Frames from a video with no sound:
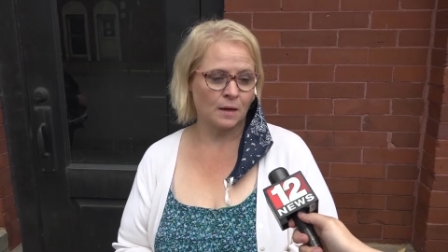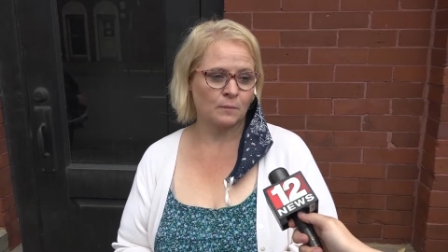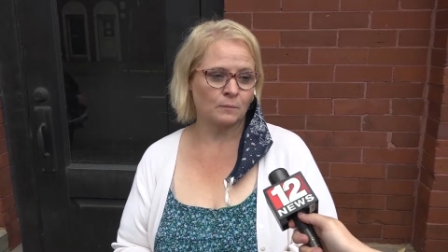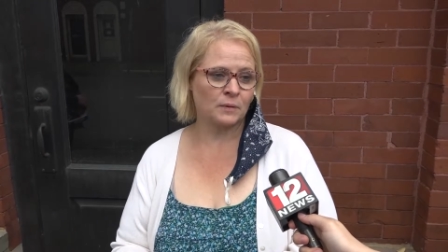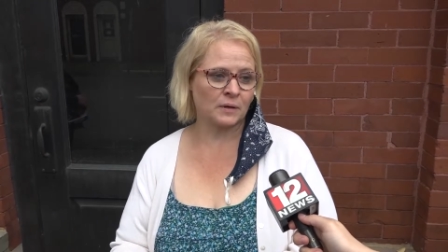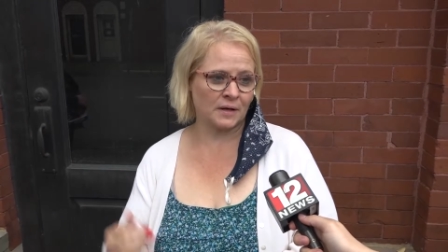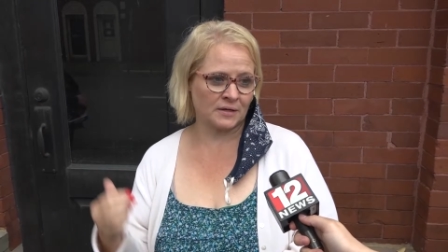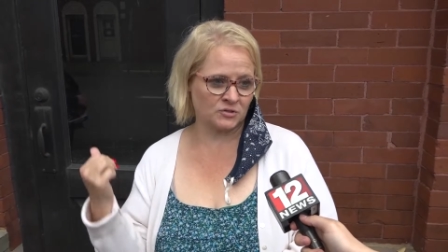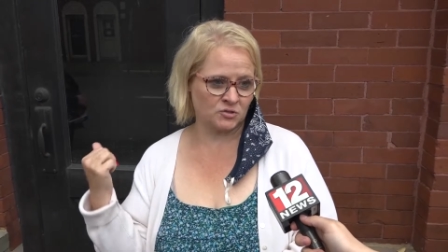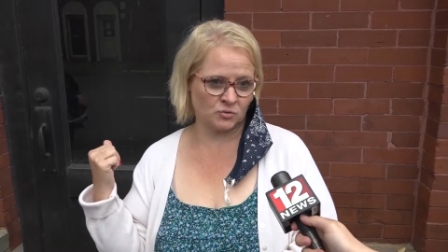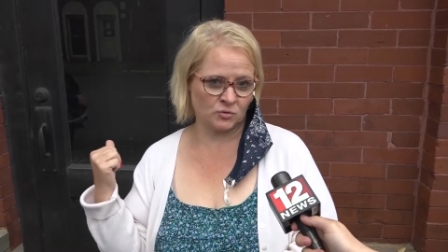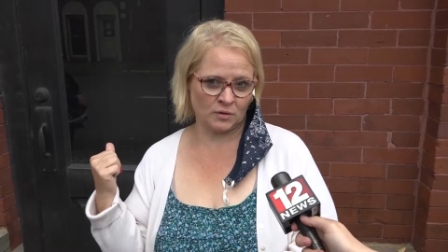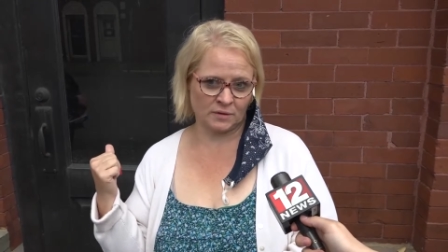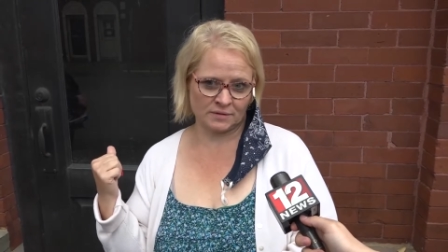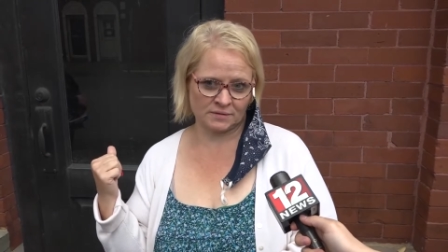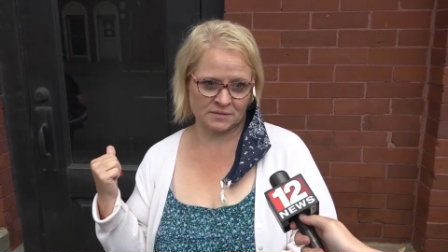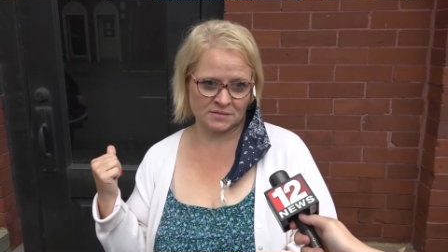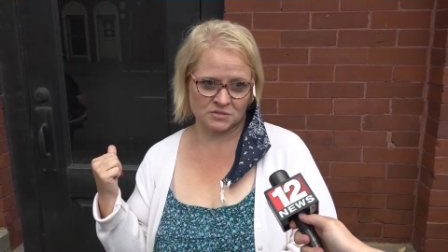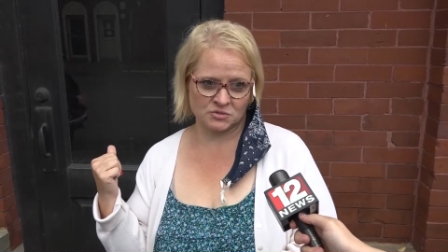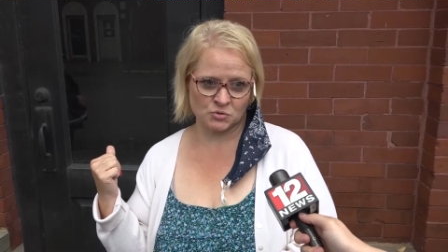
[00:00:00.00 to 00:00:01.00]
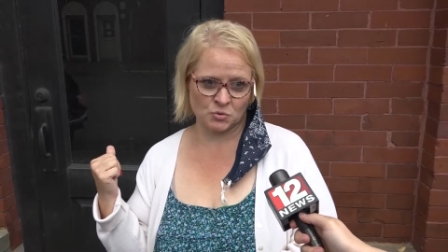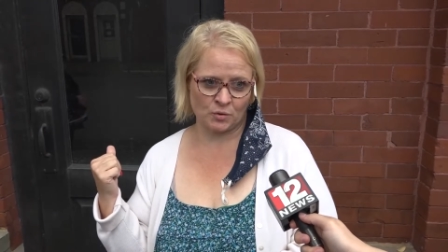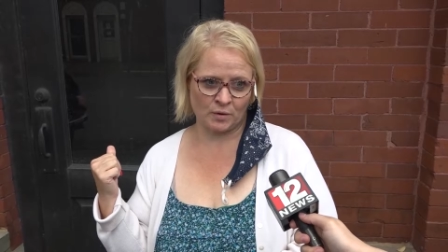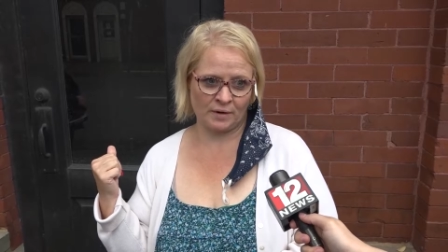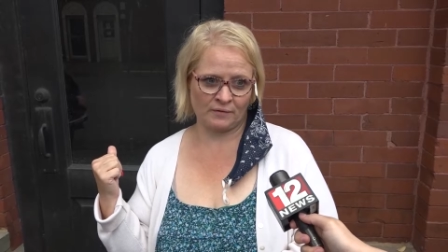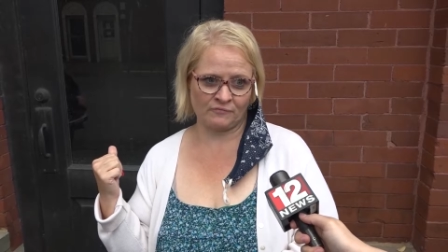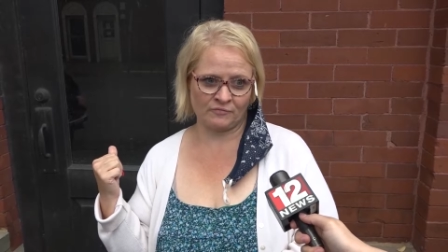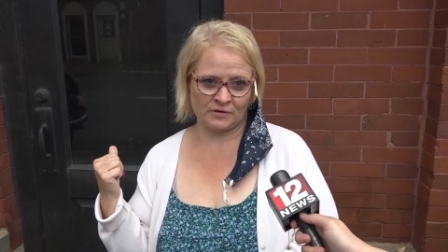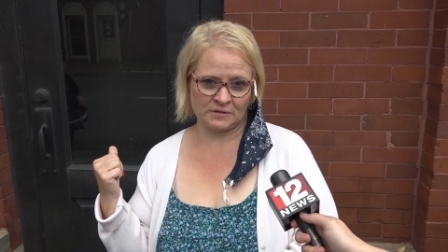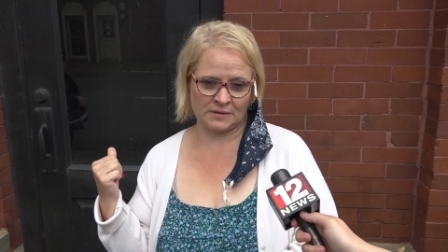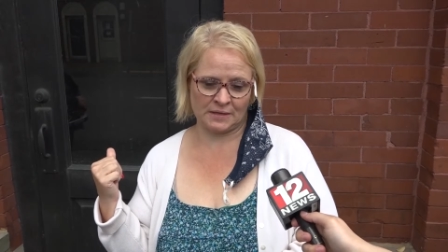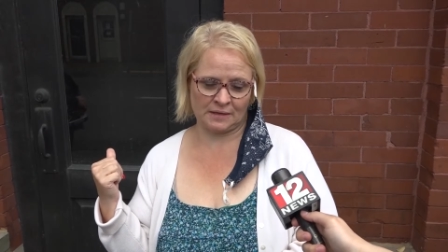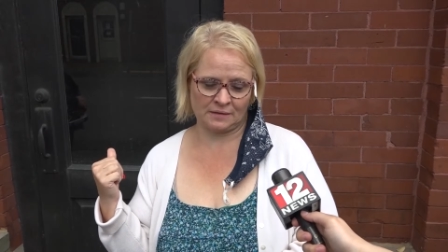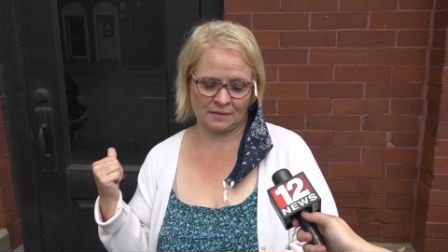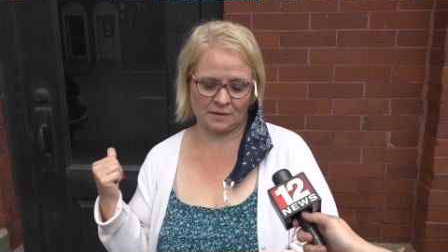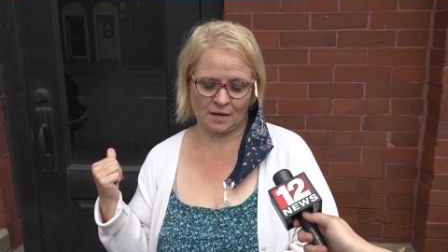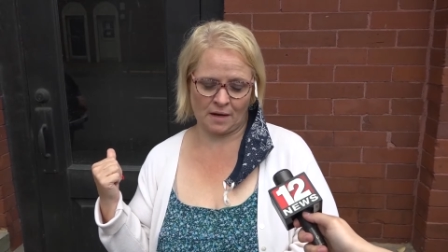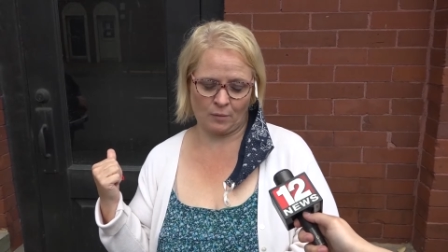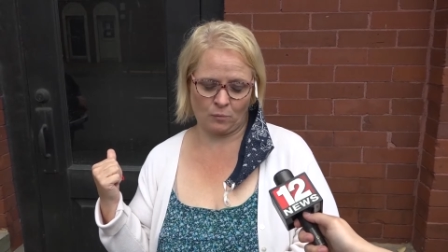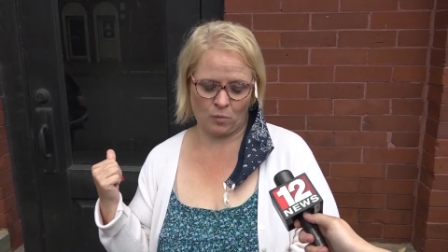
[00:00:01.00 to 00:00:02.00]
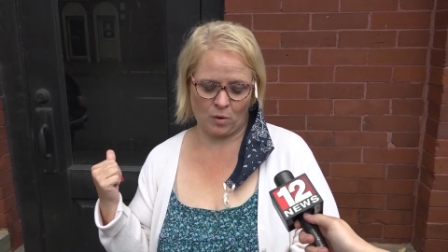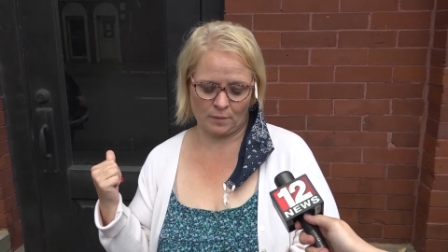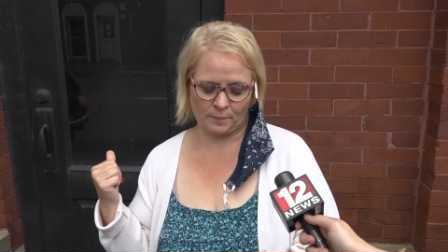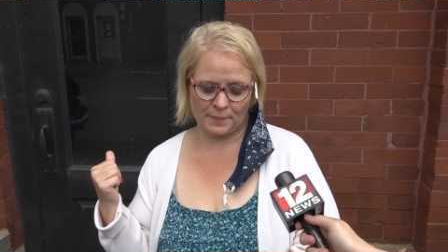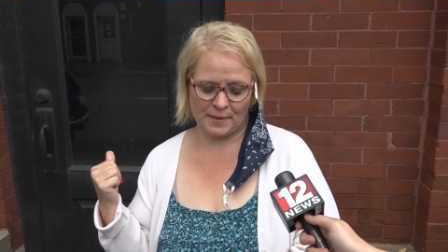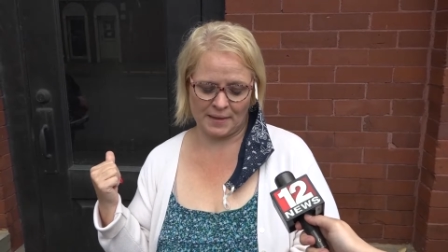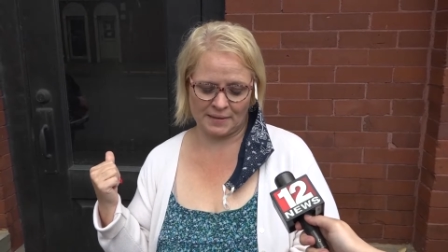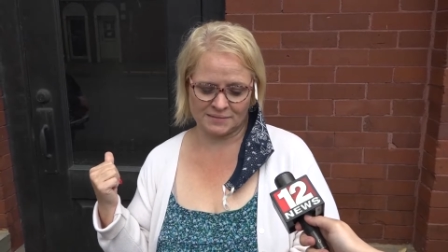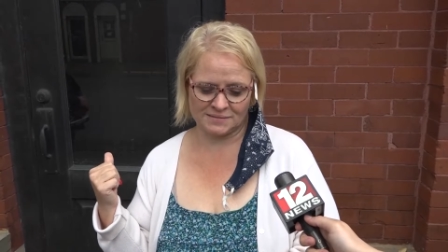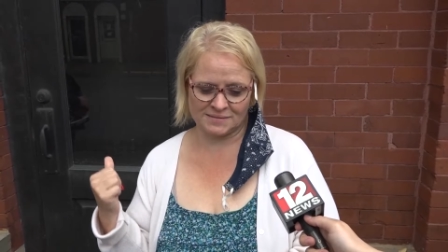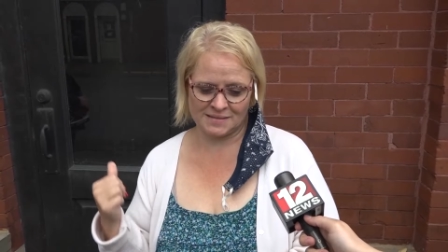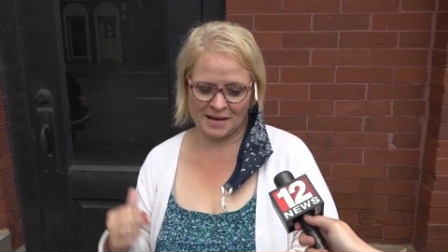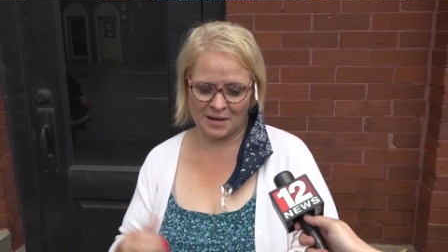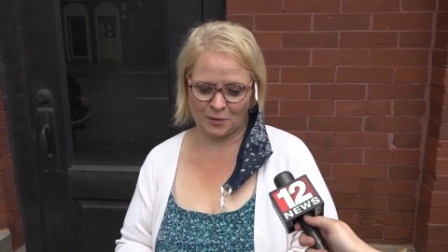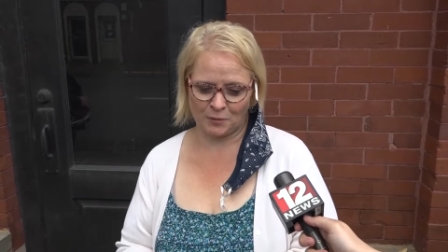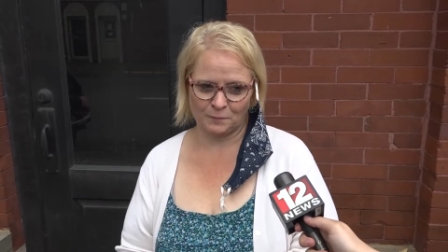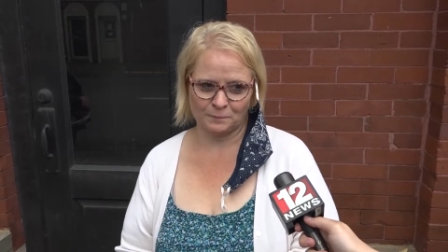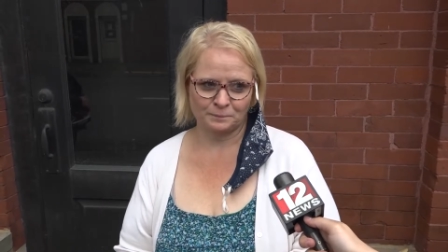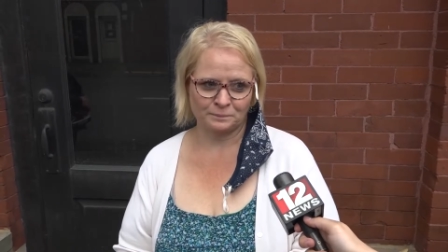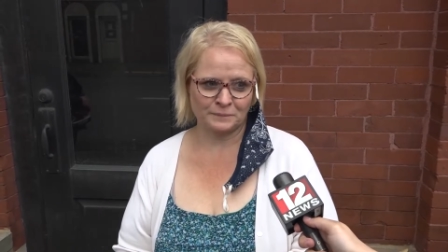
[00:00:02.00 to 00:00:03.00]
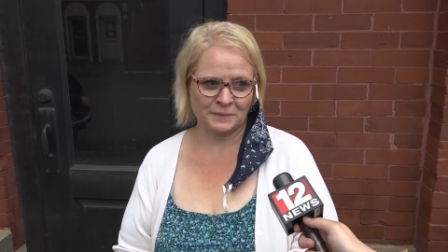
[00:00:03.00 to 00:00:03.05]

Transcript: But I do look at this door every day that I walk past now